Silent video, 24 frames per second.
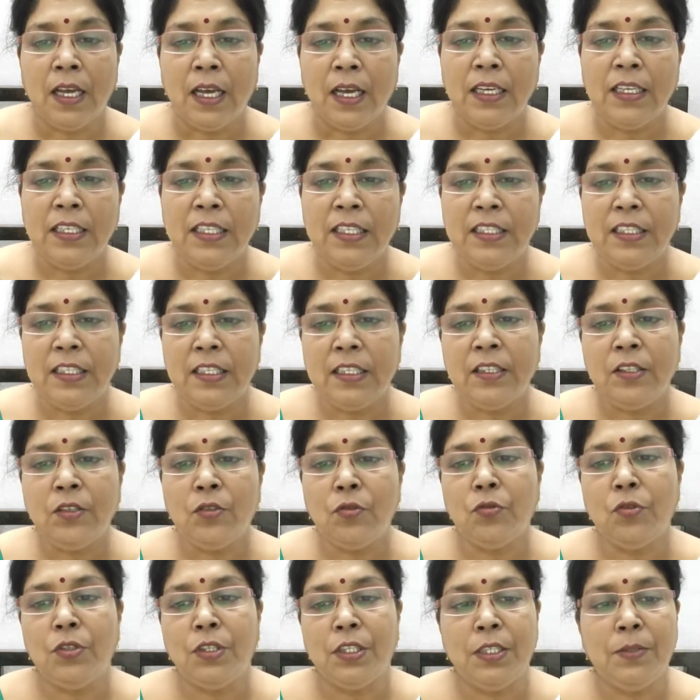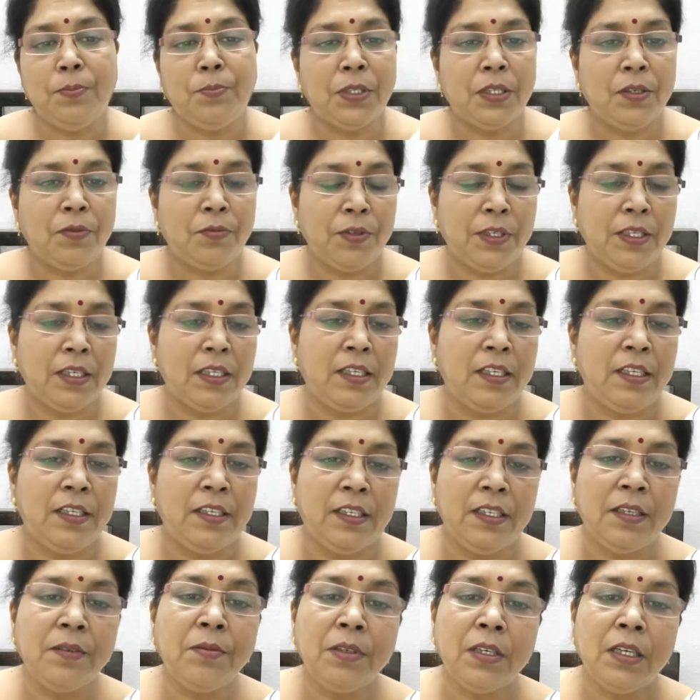leading to deeper
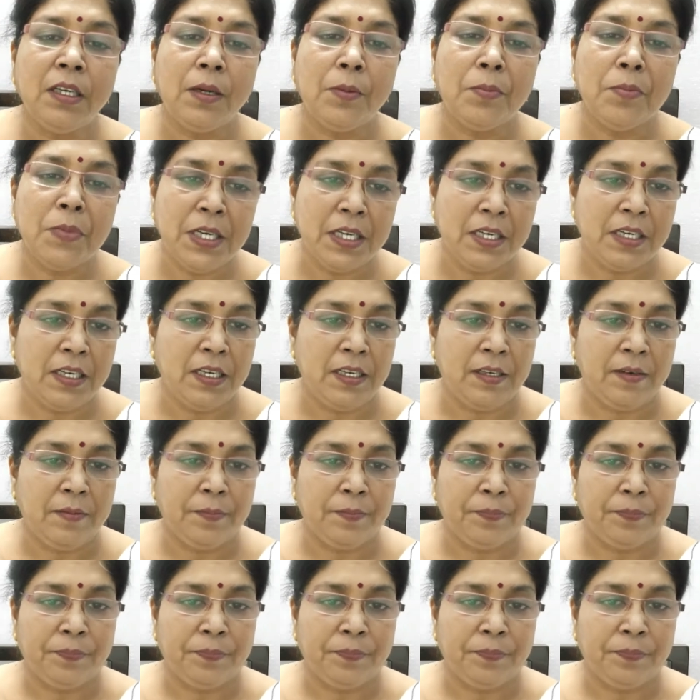figurative meaning.